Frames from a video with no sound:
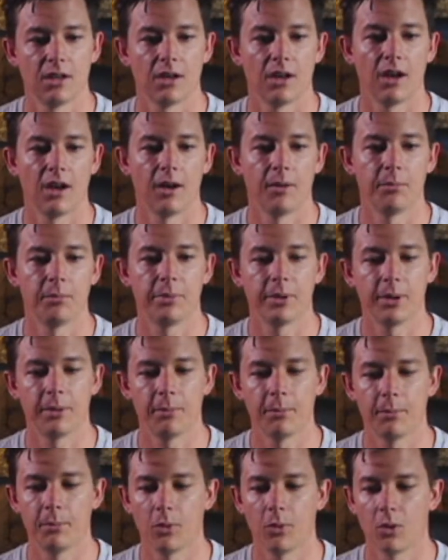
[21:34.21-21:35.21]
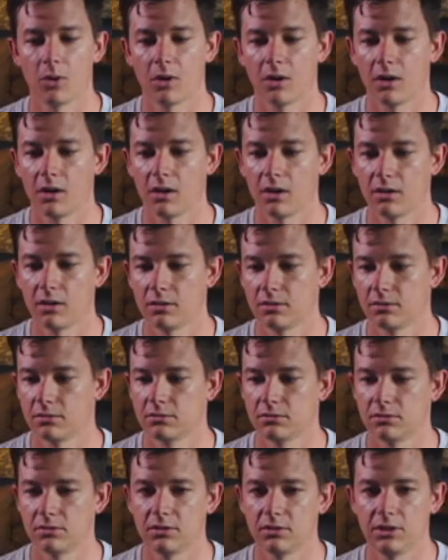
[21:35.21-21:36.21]
but more,
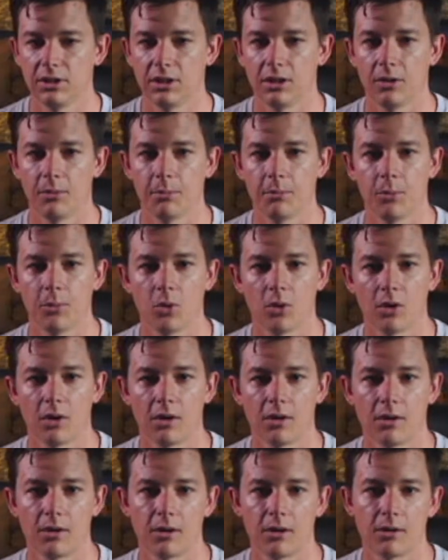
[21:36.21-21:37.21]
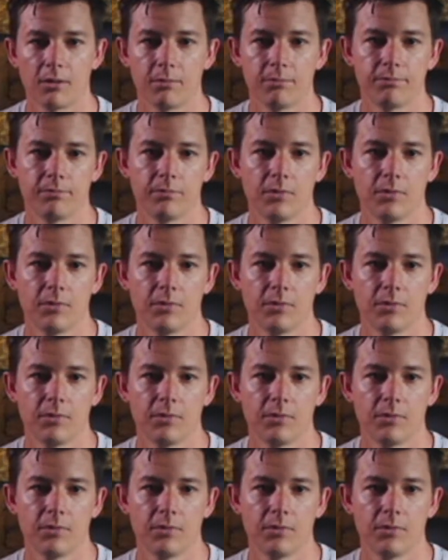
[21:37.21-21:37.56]
you know, more